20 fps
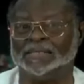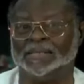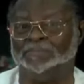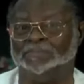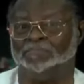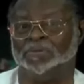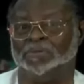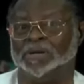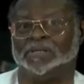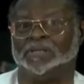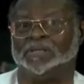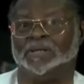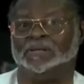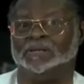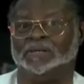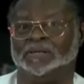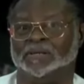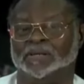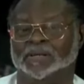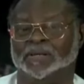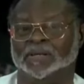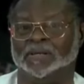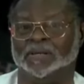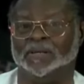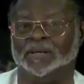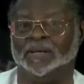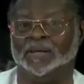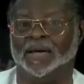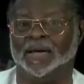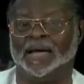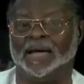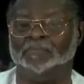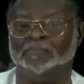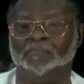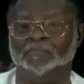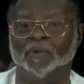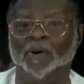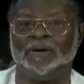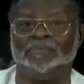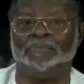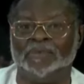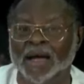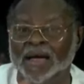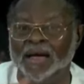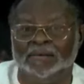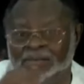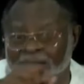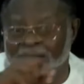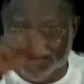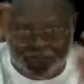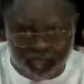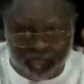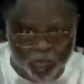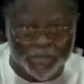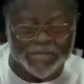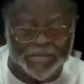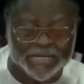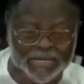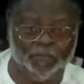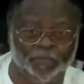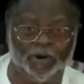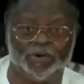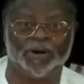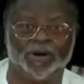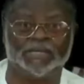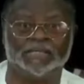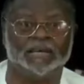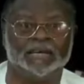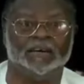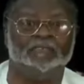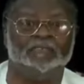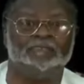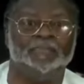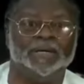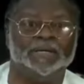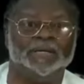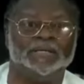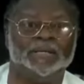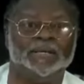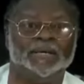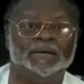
as a president. Arap Moi ran in, quote, a democratic government,